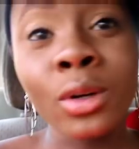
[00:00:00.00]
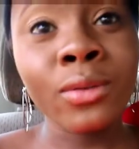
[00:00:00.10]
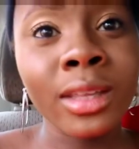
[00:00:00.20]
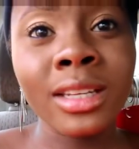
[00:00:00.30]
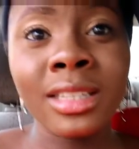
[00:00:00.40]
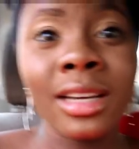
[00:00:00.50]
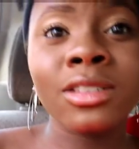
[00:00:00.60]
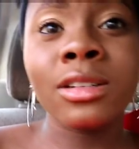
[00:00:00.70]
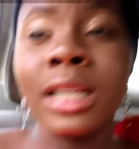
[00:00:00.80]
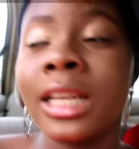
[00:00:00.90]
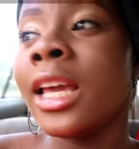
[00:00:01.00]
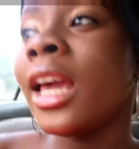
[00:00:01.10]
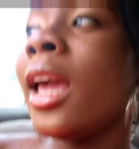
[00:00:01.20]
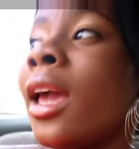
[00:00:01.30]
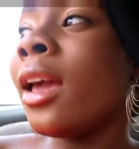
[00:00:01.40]
12:30 actually.
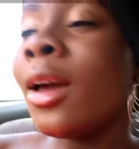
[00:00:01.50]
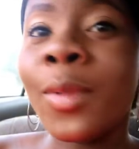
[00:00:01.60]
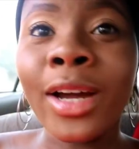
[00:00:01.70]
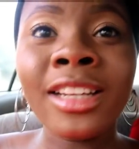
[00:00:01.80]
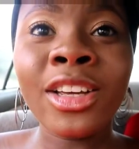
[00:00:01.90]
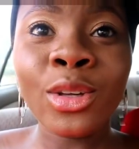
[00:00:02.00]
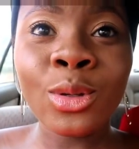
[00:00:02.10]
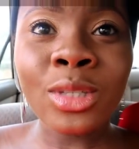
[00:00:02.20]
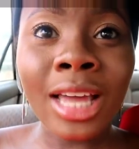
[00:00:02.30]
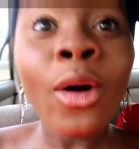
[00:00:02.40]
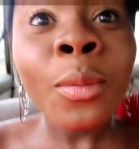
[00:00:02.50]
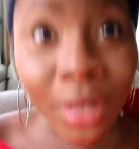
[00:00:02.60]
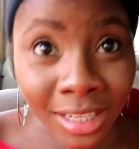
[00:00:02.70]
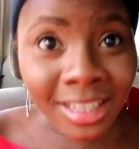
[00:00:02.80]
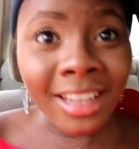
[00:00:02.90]
But anyways, I
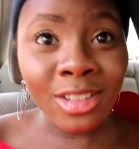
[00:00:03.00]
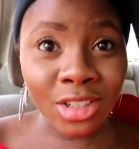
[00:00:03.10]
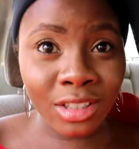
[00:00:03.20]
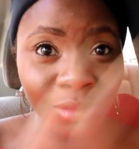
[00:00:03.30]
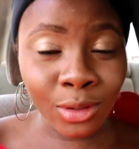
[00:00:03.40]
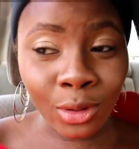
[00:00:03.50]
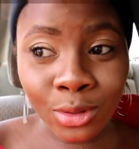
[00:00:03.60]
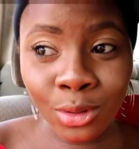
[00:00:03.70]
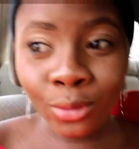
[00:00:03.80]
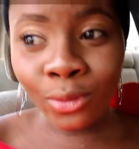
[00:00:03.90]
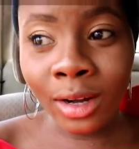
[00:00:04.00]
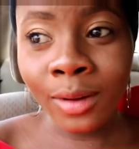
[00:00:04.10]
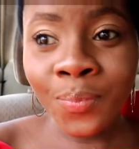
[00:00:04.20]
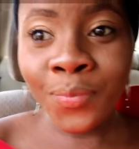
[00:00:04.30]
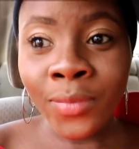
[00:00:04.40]
hope you guys are enjoying the vlog so
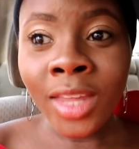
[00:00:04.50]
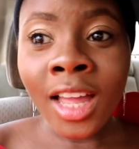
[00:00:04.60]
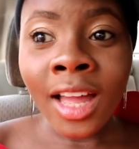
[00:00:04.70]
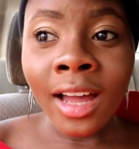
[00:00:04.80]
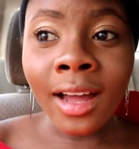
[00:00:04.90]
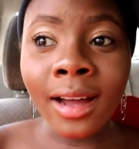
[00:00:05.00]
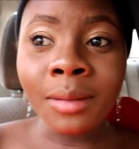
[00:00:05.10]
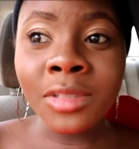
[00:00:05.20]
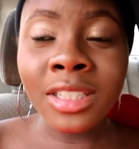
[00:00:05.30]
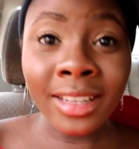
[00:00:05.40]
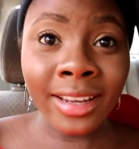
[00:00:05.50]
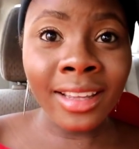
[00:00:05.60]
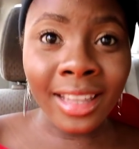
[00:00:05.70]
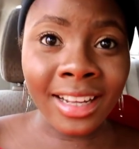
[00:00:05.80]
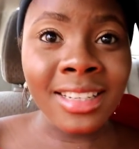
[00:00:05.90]
far.
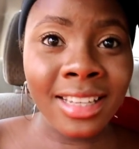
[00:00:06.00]
Today, like I